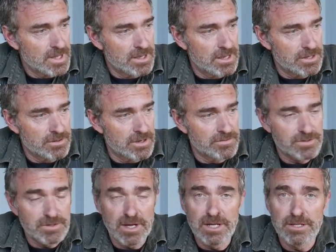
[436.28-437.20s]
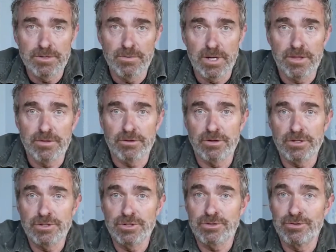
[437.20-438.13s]
I drove straight into one of the
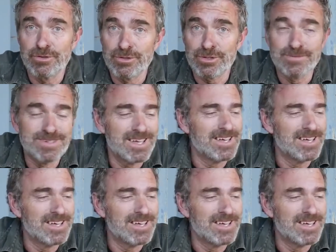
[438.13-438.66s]
cross screws.